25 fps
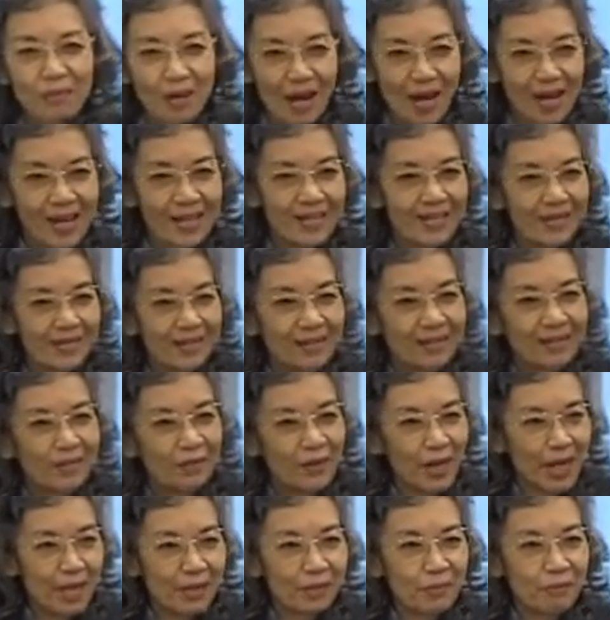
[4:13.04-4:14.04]
rice,
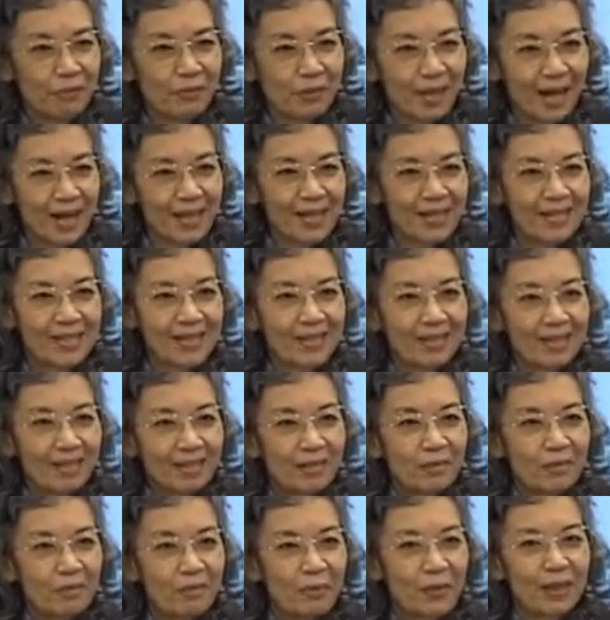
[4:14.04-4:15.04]
a grain of rice
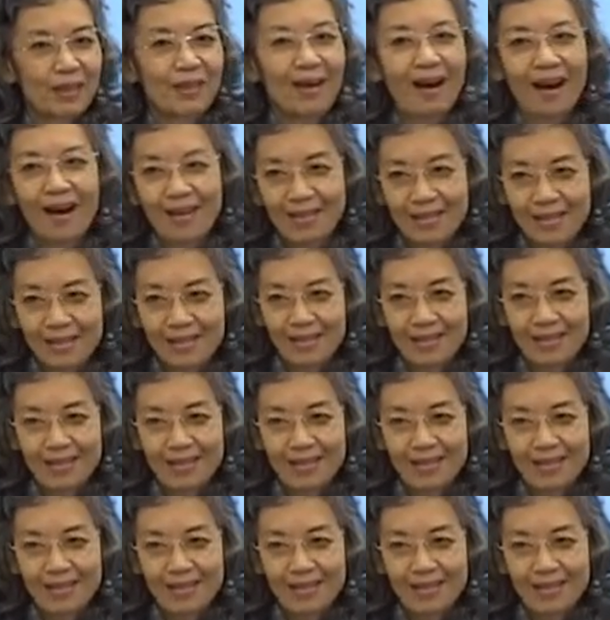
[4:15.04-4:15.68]
with husk